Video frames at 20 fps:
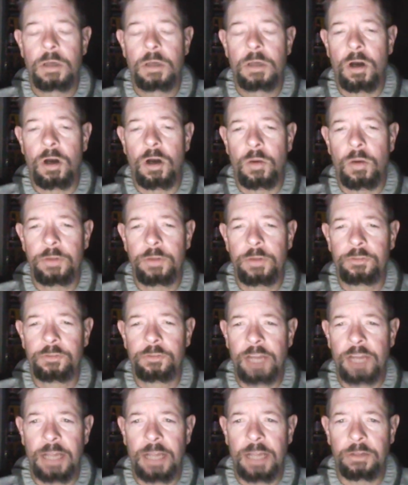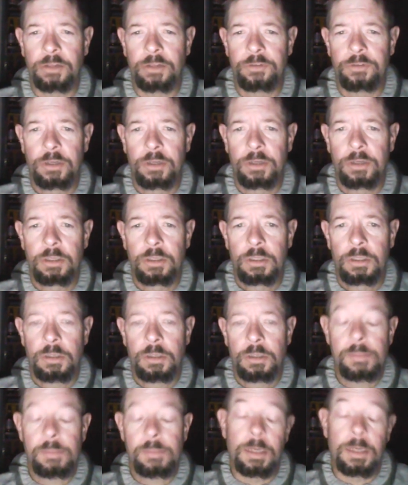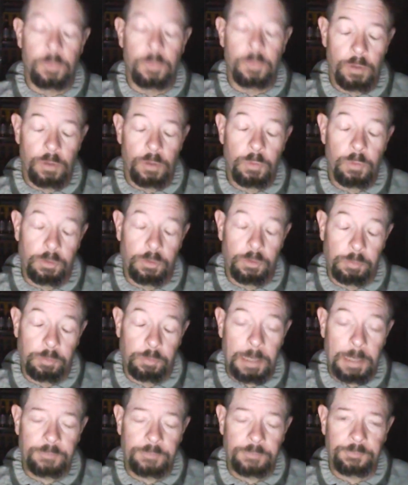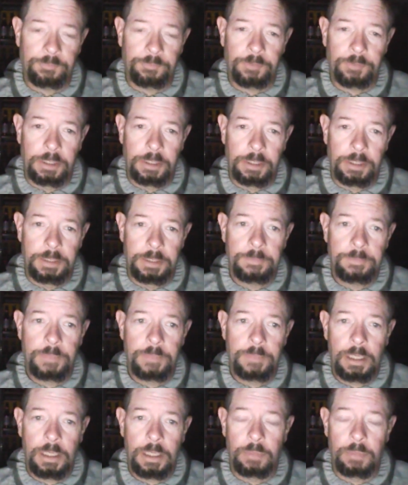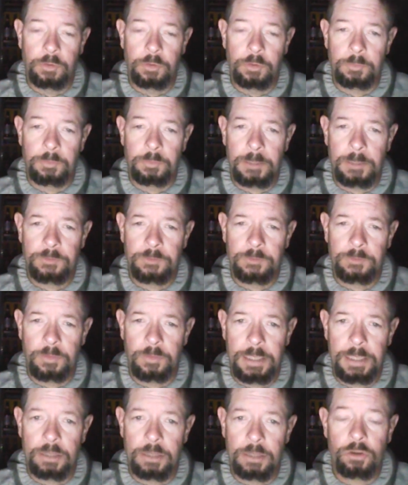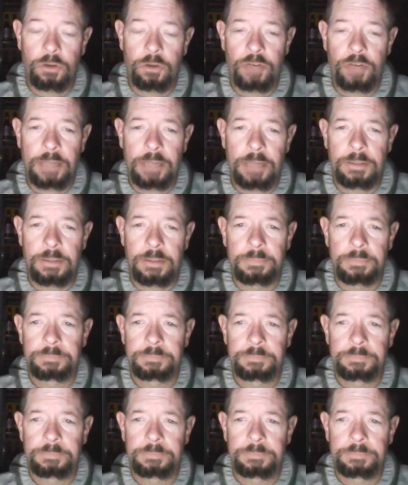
Always challenge, I mean, respectfully, in a respectful manner, or check them.